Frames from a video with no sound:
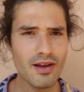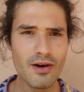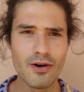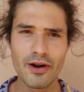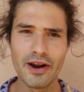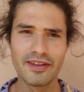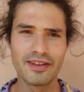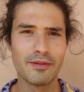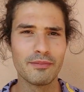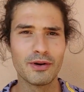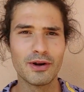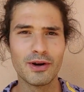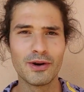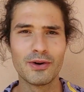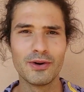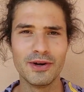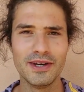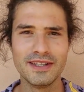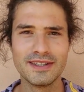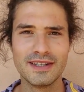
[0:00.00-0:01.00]
Alright, I'm gonna
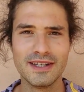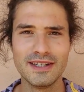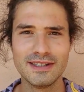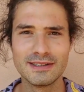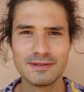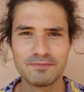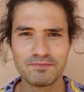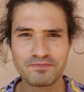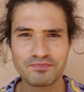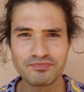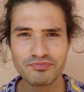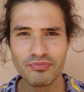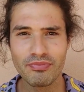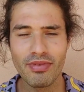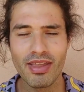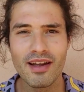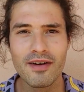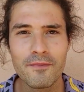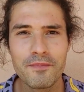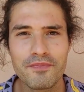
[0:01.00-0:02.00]
go eat this.
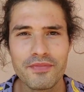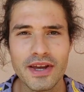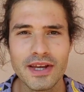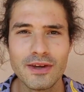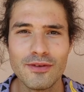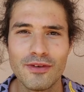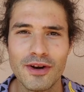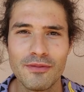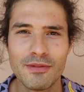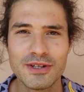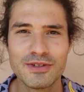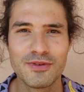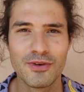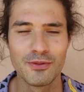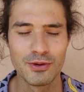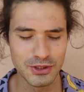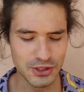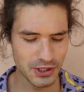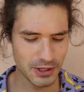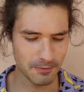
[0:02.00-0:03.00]
Thank you very much for
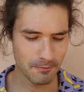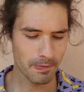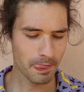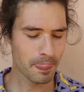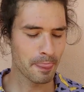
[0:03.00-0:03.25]
watching.